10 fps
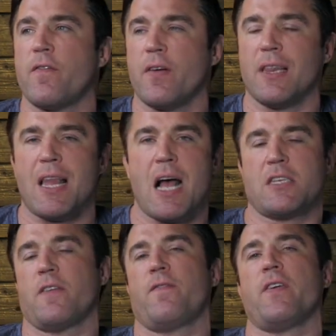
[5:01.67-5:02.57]

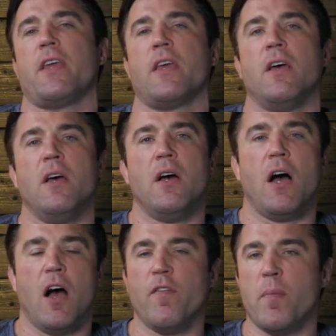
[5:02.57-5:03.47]
philosophy
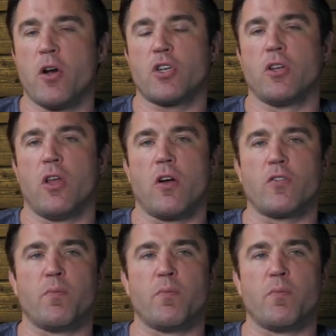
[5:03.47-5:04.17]
of martial arts.